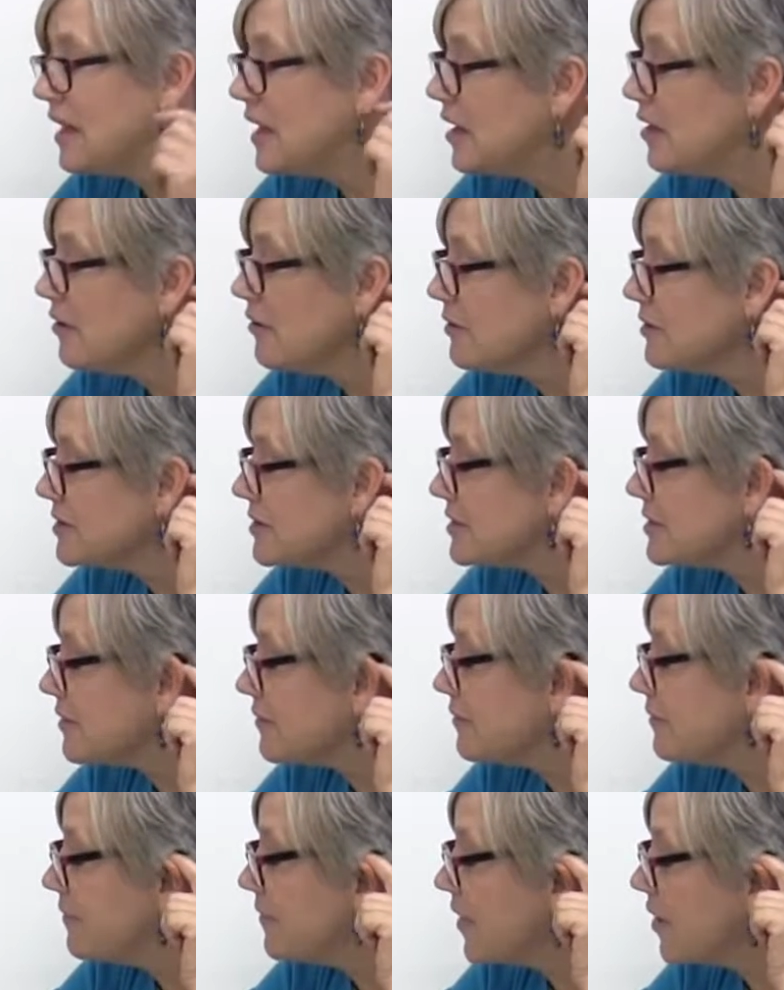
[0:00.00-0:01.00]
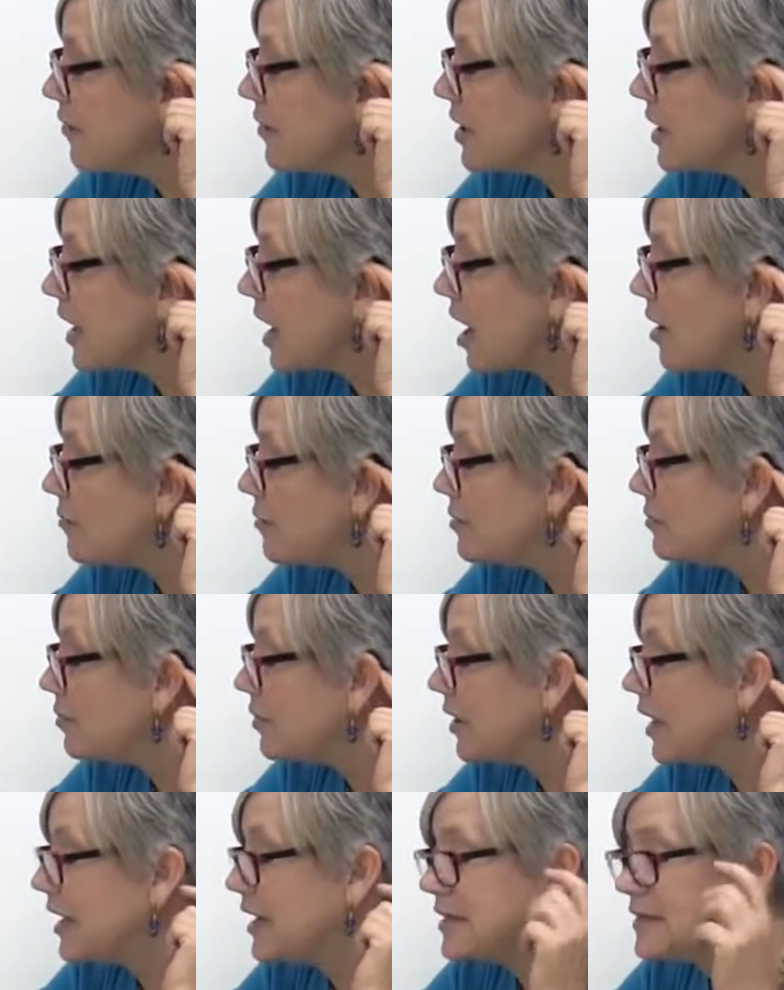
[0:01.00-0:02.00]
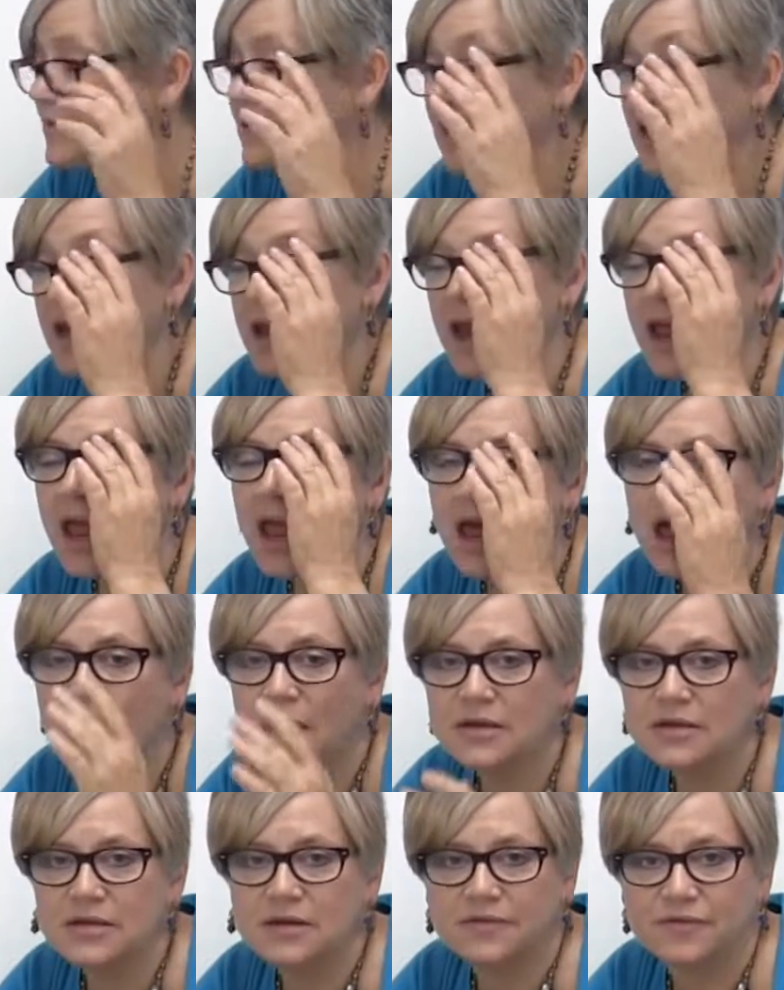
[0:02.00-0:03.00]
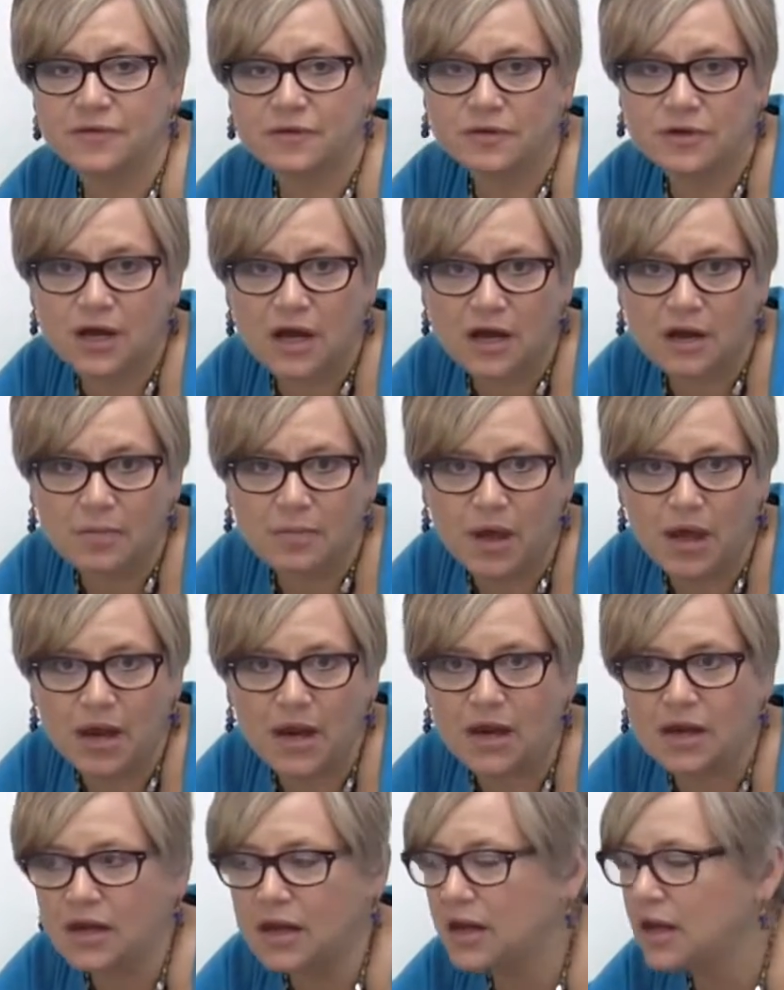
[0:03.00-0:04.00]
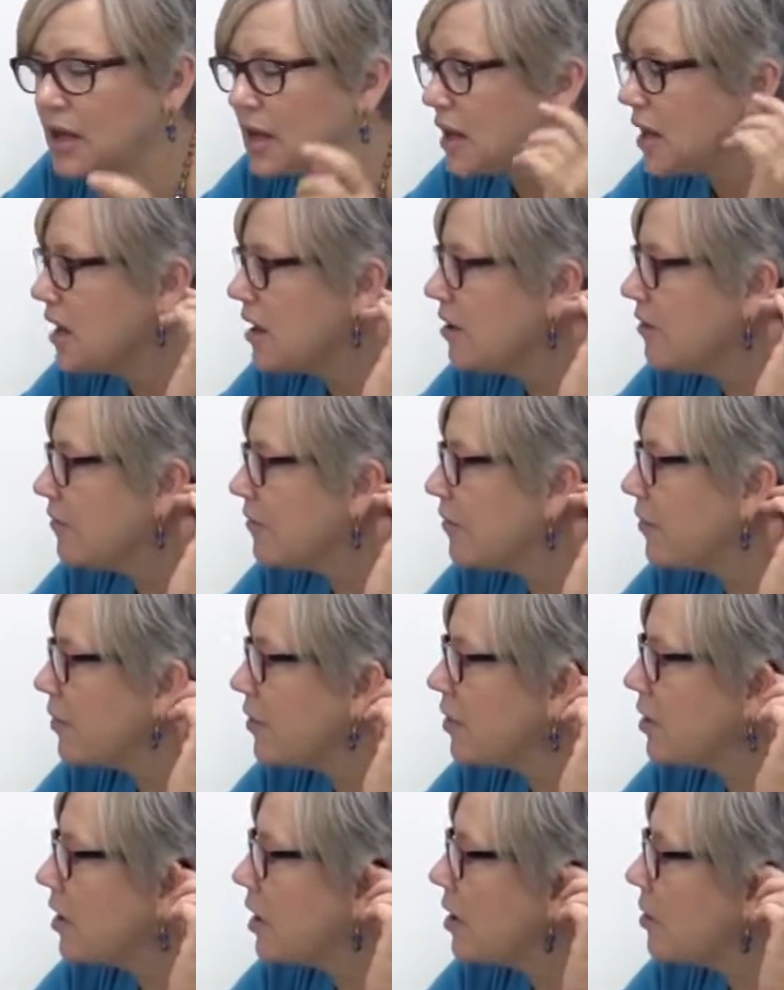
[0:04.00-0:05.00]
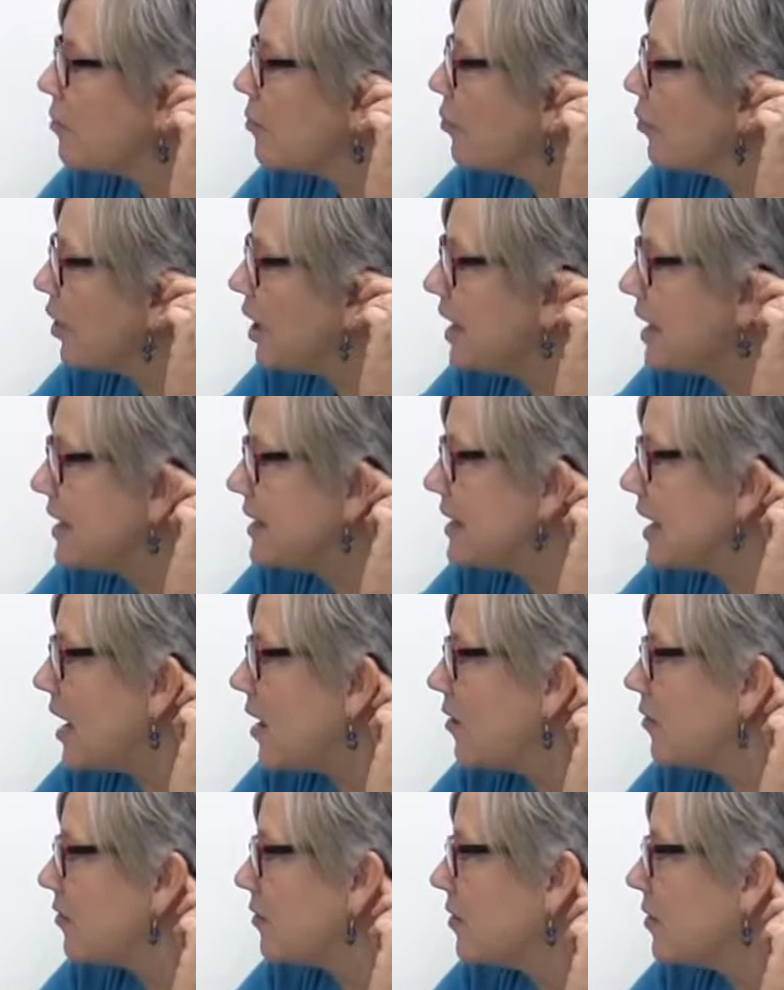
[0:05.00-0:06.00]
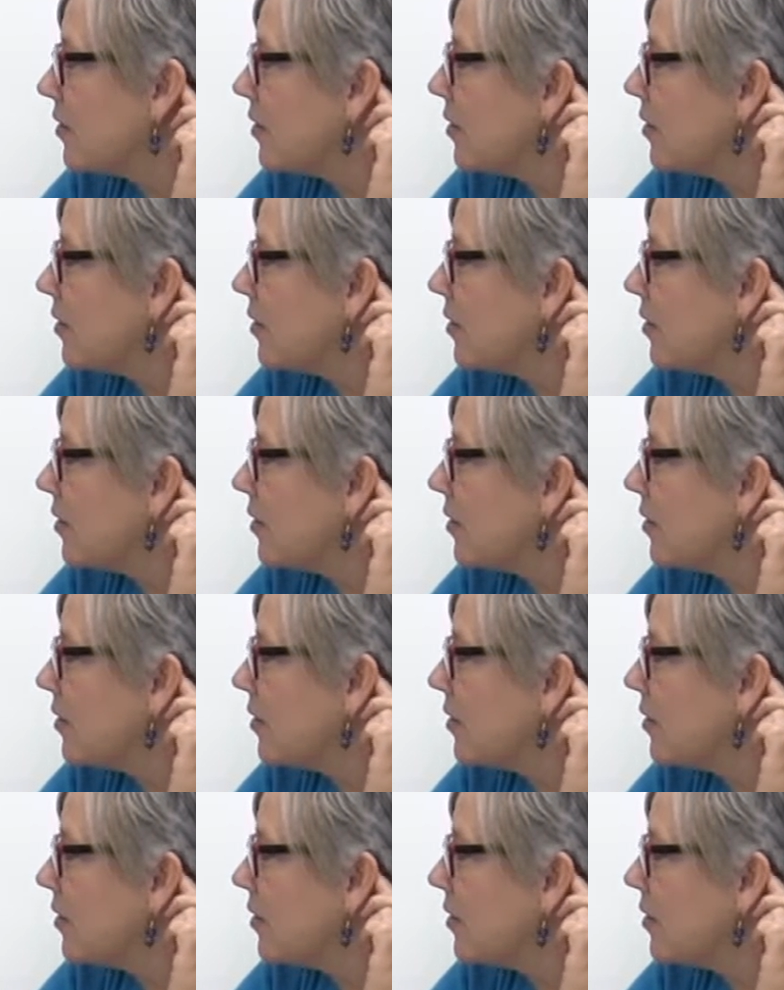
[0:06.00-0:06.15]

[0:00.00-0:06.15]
the ears is a very common place, and if they're diabetic, for breakdown.